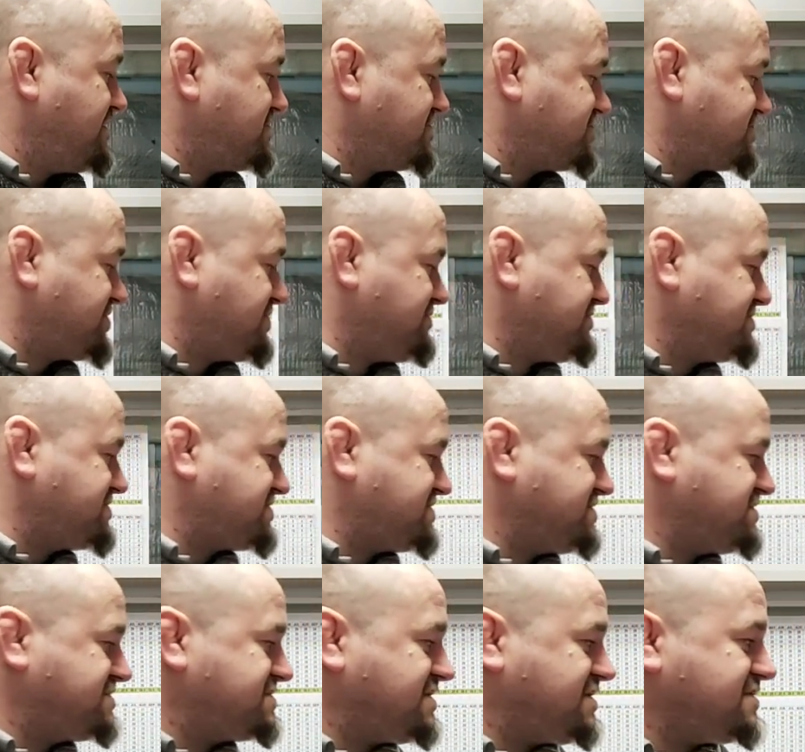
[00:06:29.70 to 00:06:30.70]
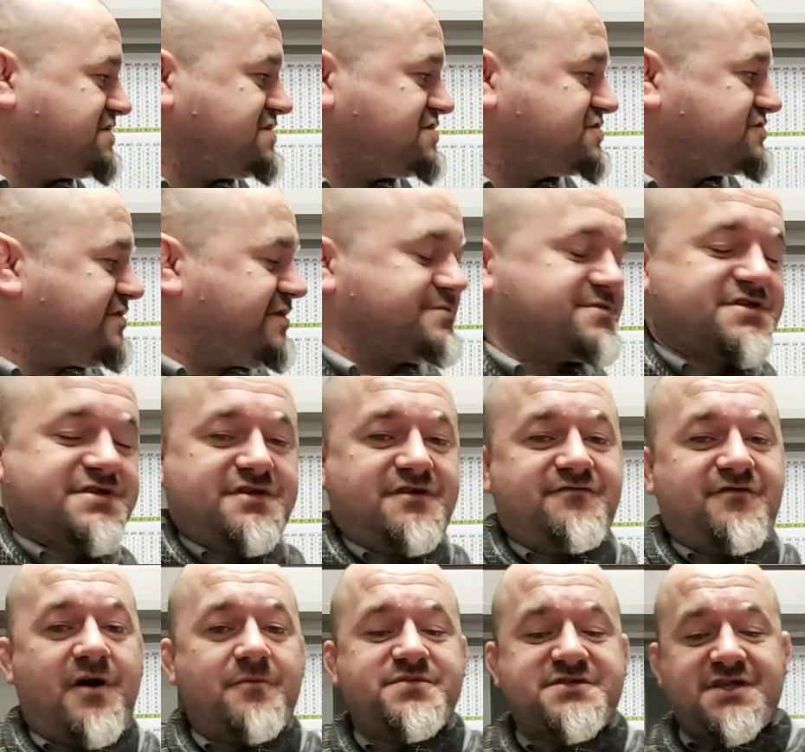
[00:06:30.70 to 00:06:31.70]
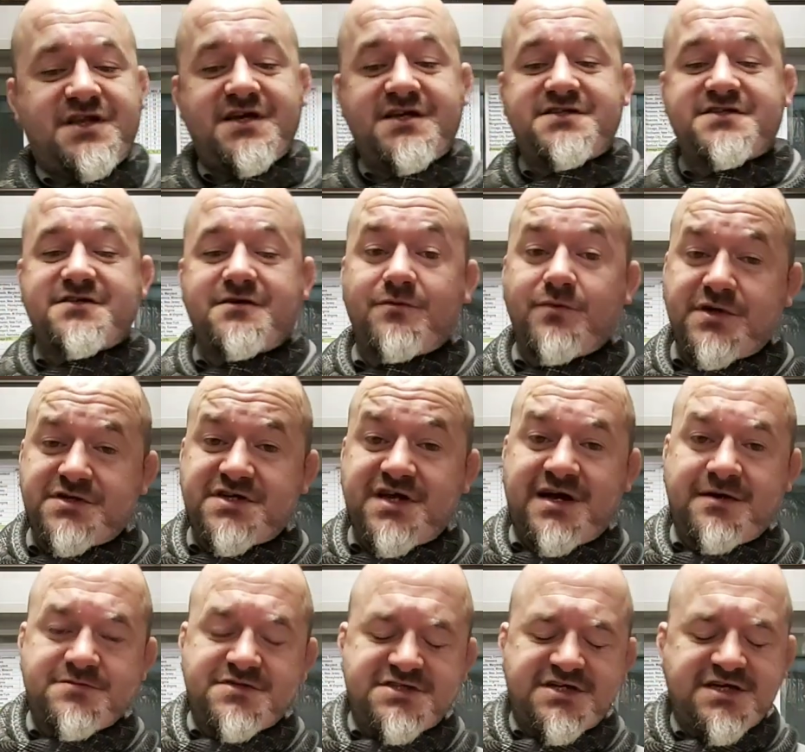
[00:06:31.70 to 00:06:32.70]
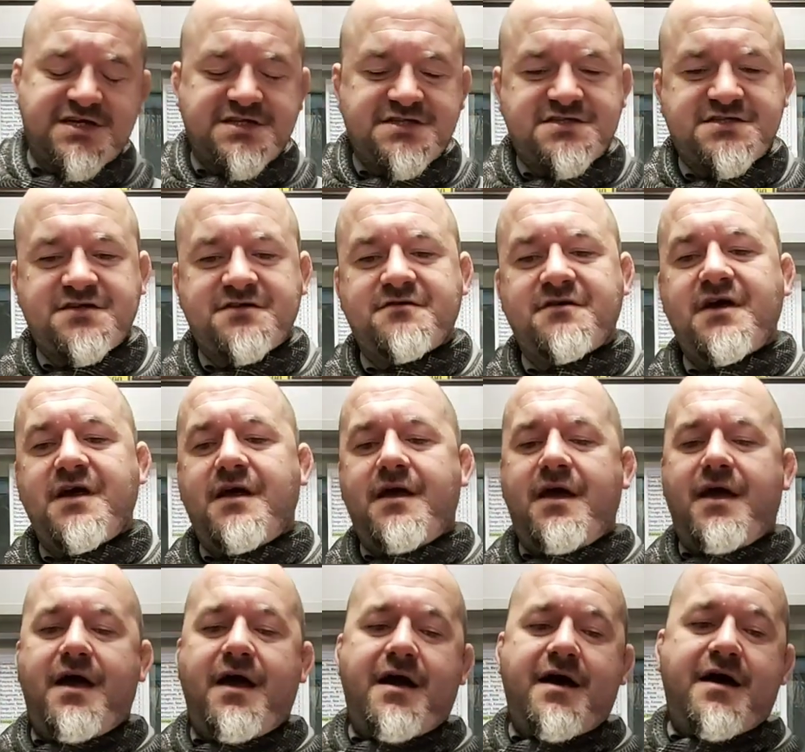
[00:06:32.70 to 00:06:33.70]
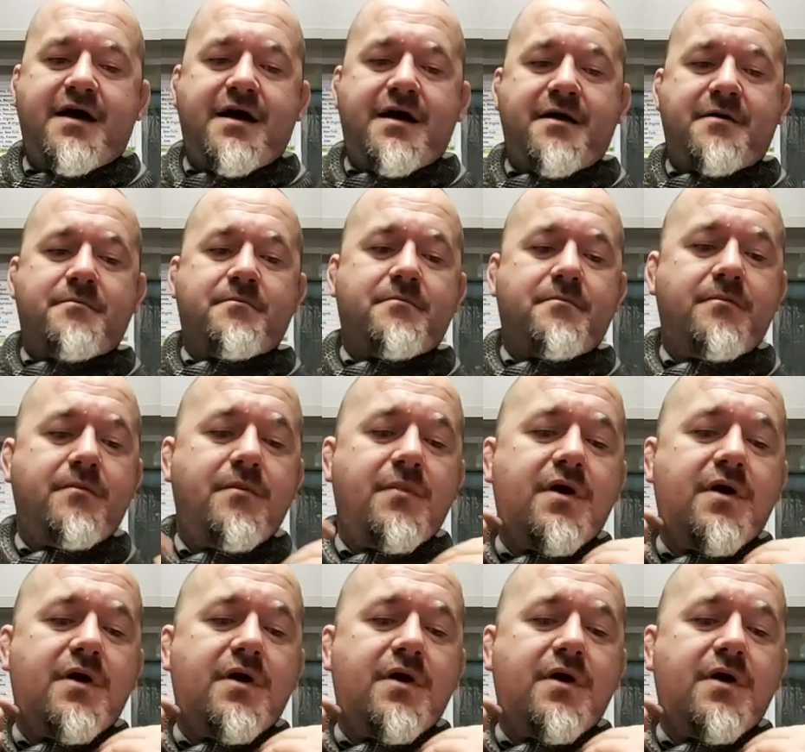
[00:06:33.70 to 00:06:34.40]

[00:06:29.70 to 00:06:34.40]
Schultz's description of obsoleta, which I'm sticking to, that